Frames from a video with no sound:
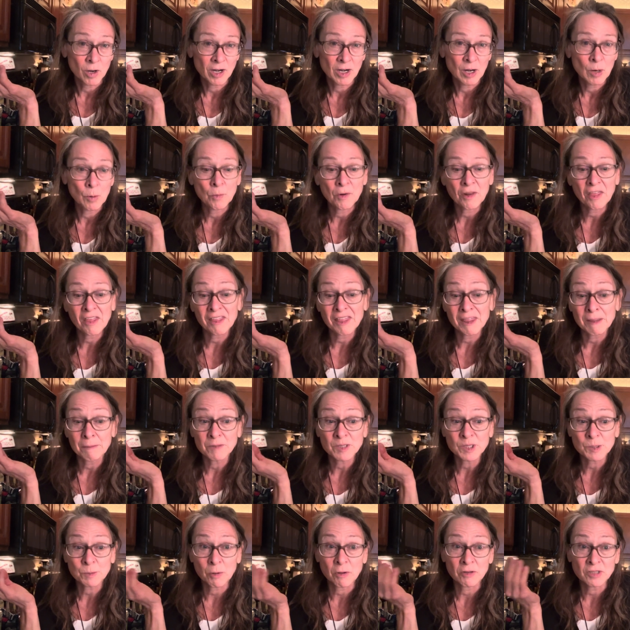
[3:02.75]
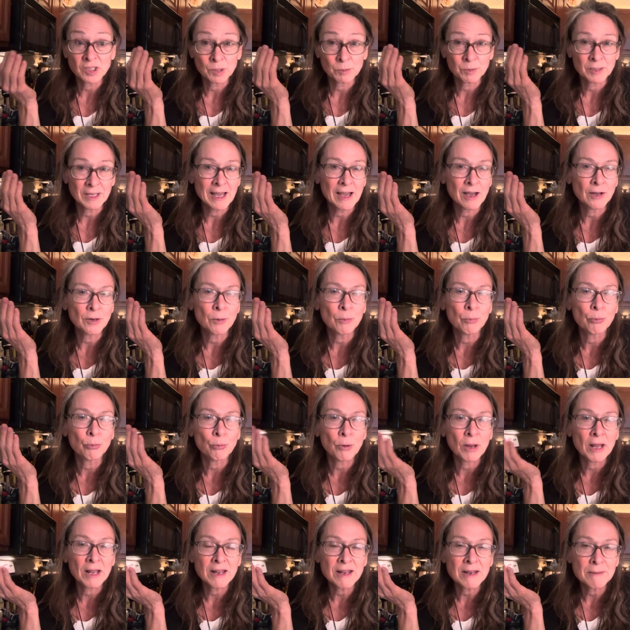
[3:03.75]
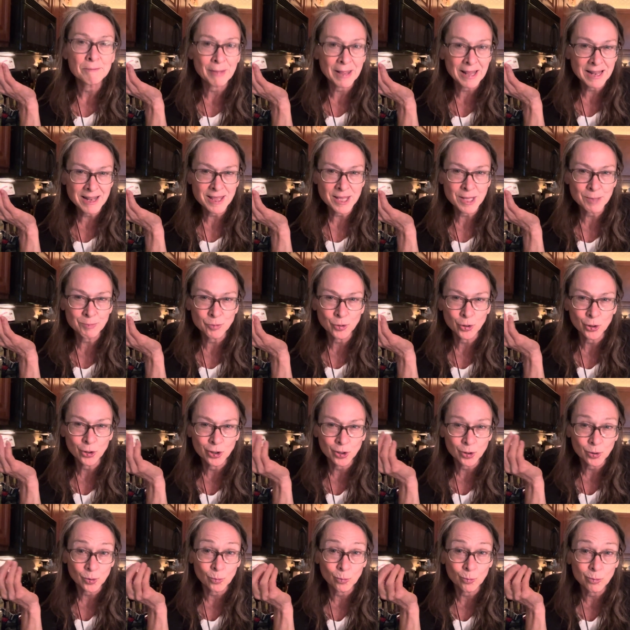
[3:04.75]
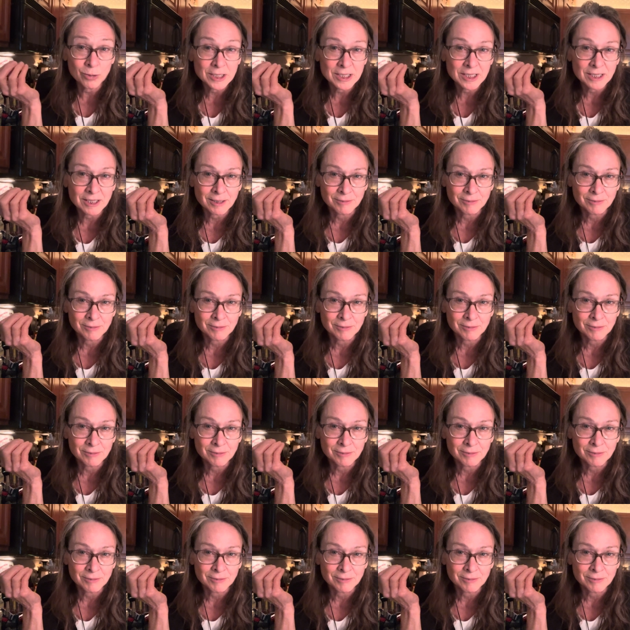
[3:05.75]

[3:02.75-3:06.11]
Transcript: and one of them is supposed to be how to bend, bend them to your will,